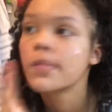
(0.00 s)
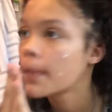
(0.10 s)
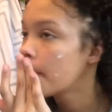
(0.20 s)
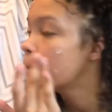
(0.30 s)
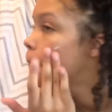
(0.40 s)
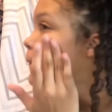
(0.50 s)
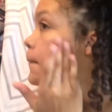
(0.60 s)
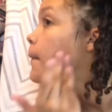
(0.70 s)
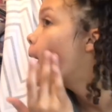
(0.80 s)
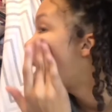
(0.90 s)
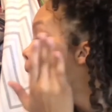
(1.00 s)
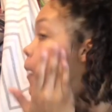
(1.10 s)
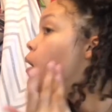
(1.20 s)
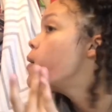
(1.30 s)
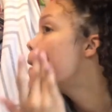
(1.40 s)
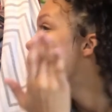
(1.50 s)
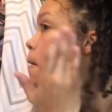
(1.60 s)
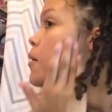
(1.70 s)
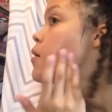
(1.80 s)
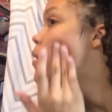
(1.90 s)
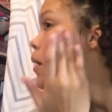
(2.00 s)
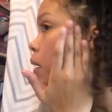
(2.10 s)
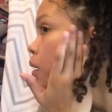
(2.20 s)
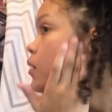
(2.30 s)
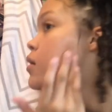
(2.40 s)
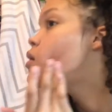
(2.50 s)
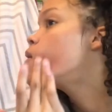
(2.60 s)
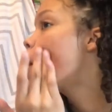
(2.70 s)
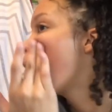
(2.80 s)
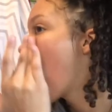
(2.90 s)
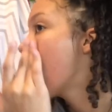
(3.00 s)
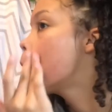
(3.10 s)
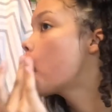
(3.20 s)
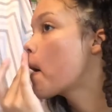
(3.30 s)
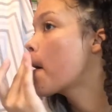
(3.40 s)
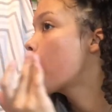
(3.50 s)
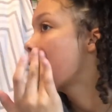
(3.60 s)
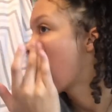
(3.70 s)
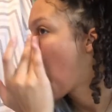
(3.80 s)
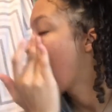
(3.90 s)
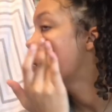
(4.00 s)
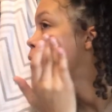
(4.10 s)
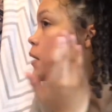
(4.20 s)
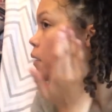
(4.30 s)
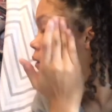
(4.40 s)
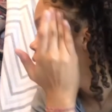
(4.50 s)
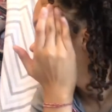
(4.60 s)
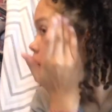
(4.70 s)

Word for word: moisturizer and I only use two squirts of the Duo and then one